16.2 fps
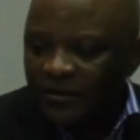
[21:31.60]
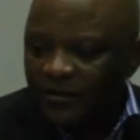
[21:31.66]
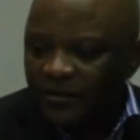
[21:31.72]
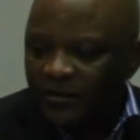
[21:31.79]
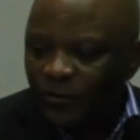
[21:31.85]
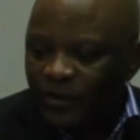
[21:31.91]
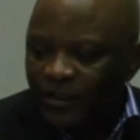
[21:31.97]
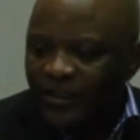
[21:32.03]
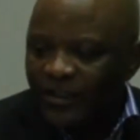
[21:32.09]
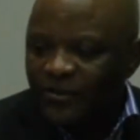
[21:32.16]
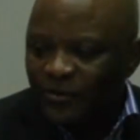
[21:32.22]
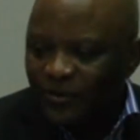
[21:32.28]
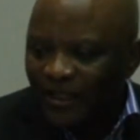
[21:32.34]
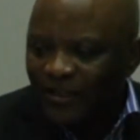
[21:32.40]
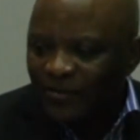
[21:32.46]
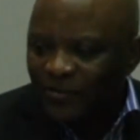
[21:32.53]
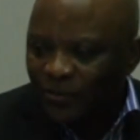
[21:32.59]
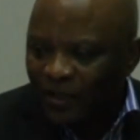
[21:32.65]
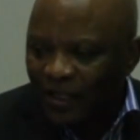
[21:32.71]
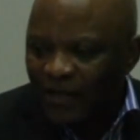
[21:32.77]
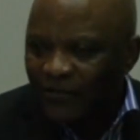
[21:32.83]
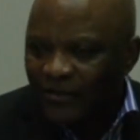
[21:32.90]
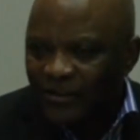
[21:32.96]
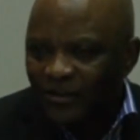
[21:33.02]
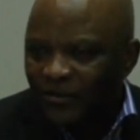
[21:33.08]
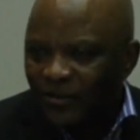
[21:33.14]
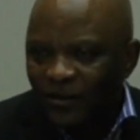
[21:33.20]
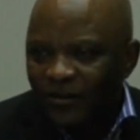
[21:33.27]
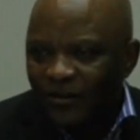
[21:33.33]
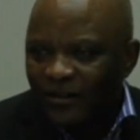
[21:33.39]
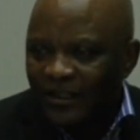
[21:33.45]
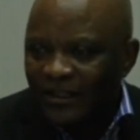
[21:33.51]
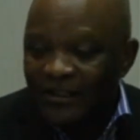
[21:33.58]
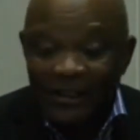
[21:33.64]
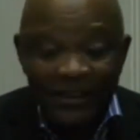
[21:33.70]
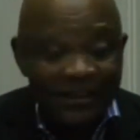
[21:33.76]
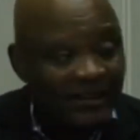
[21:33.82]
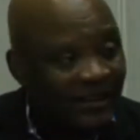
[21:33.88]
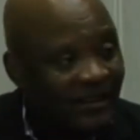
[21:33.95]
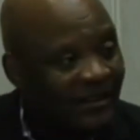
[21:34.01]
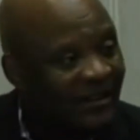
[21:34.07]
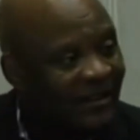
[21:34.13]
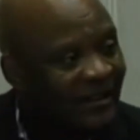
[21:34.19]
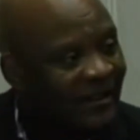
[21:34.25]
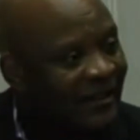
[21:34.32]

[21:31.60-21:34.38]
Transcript: whether Sudan will have it or not, as I said,